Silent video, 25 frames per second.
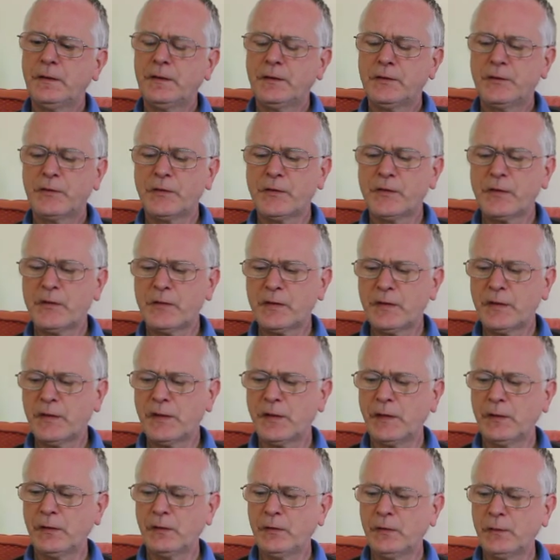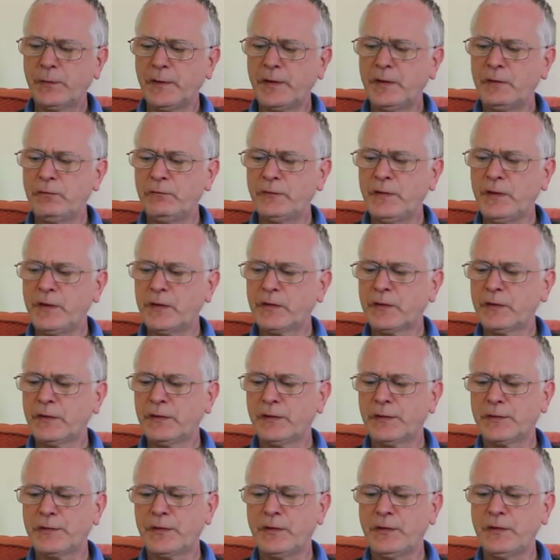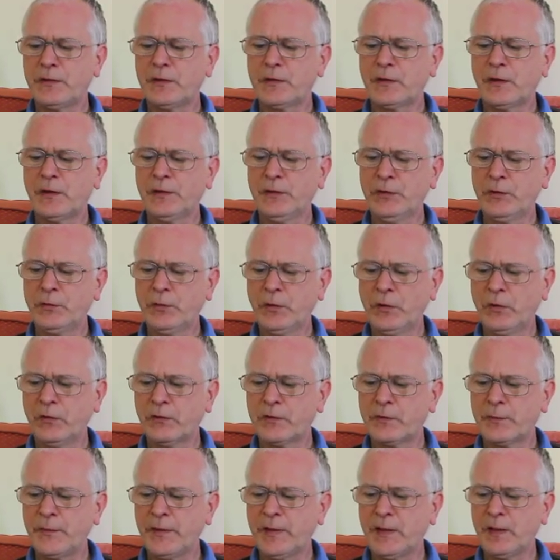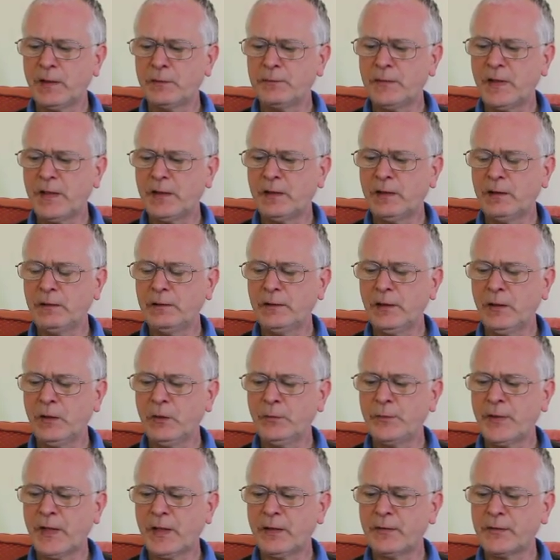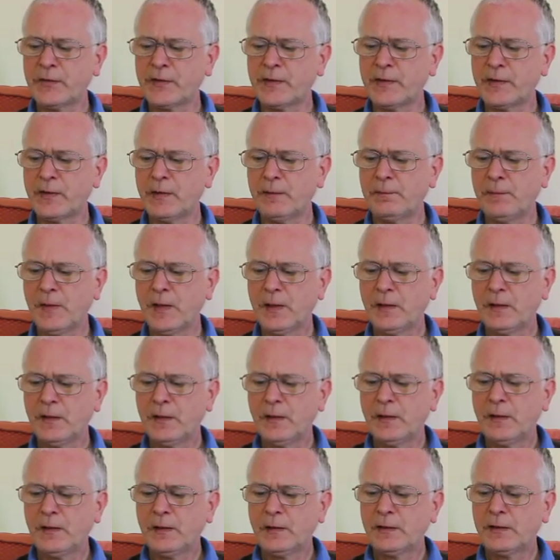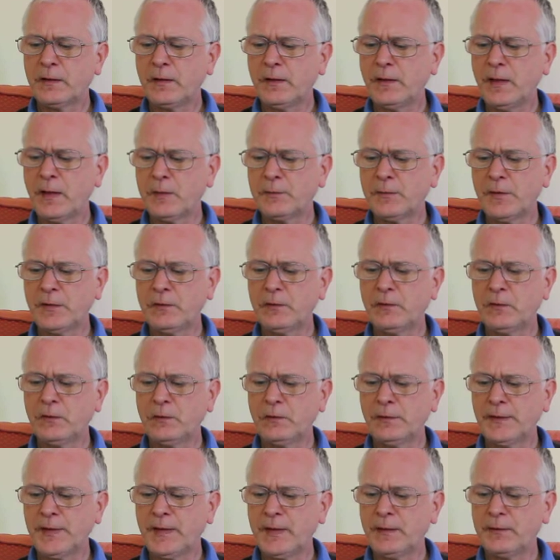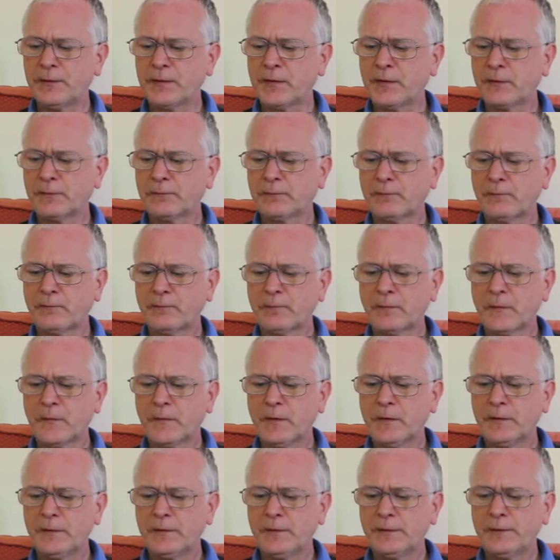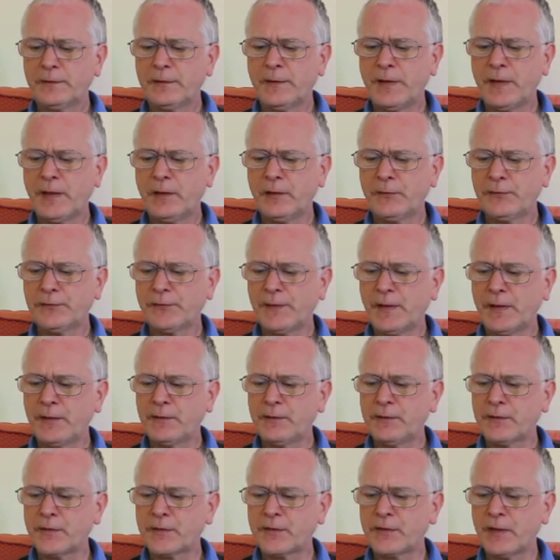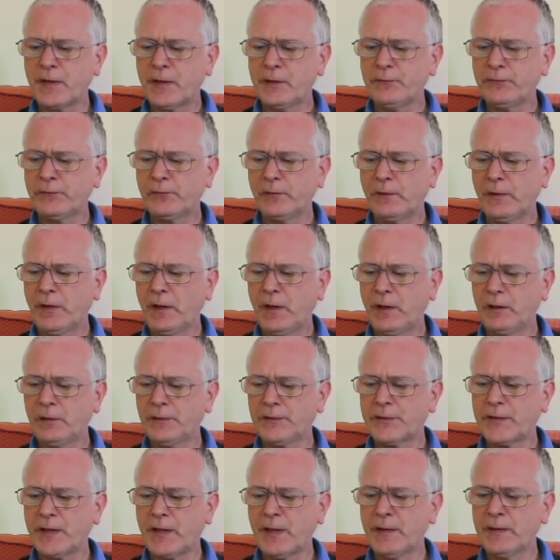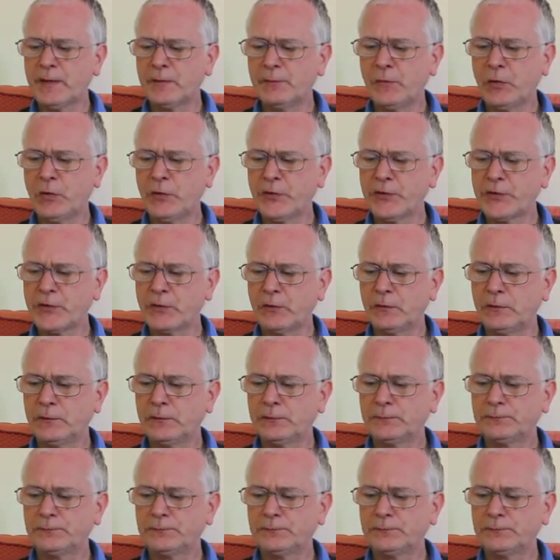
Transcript: Just as the king and queen reached the cottage and the dwarves began making low bows to them, King Edmund called out, "Now friends, time for a halt and a morsel."